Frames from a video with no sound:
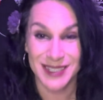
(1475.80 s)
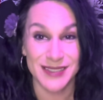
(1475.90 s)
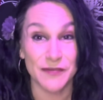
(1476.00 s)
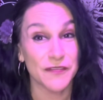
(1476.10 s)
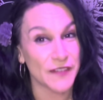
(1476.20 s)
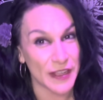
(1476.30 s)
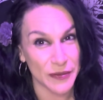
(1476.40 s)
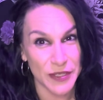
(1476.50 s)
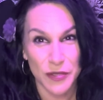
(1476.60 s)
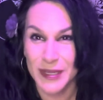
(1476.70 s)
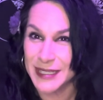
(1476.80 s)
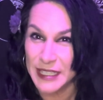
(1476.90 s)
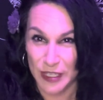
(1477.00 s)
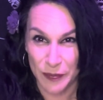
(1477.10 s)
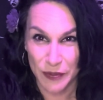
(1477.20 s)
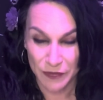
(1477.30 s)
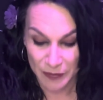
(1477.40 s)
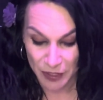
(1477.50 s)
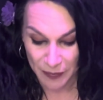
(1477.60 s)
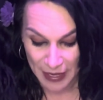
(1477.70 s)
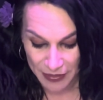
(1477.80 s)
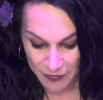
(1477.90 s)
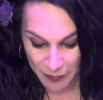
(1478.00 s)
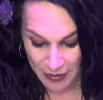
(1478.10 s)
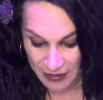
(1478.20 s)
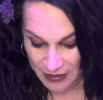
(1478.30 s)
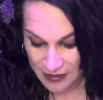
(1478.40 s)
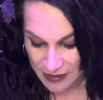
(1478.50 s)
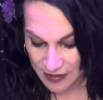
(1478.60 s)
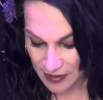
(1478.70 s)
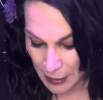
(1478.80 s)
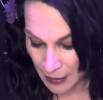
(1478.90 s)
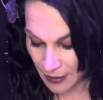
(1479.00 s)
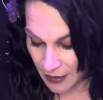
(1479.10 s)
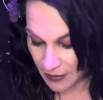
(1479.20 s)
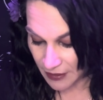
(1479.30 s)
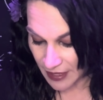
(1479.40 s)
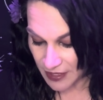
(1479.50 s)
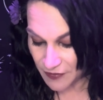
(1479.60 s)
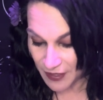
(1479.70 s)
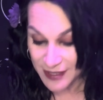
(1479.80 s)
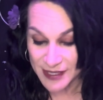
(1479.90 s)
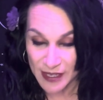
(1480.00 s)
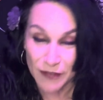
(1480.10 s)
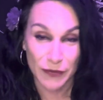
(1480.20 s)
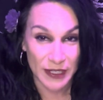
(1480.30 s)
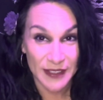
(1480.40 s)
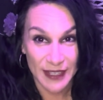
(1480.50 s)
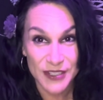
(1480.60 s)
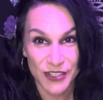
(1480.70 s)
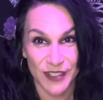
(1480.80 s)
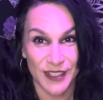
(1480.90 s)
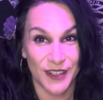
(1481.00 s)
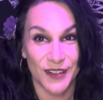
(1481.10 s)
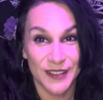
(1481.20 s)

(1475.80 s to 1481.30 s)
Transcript: doesn't follow you and keep you from your path of abundance. Okay, you've got self-regulation here.